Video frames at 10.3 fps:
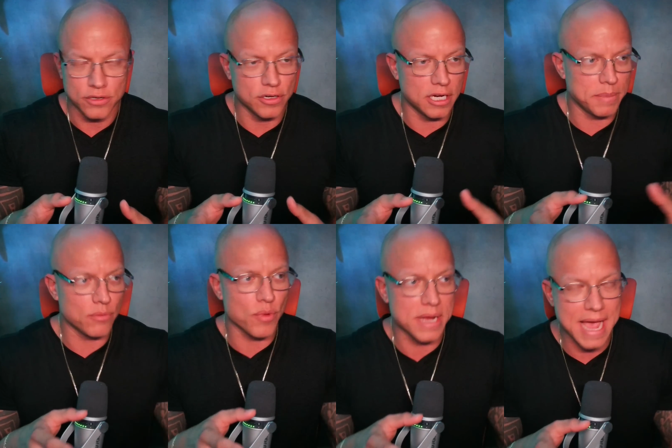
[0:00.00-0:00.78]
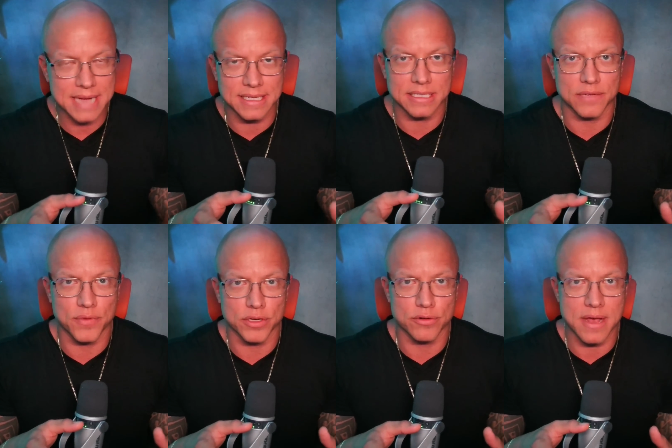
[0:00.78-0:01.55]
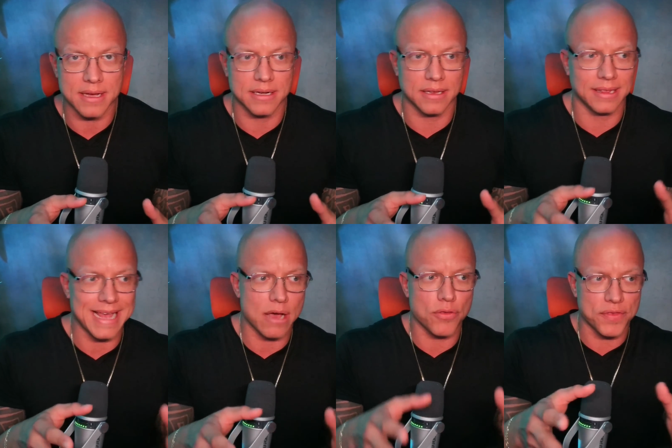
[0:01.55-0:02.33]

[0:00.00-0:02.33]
You're gonna be reacting different. You're not gonna allow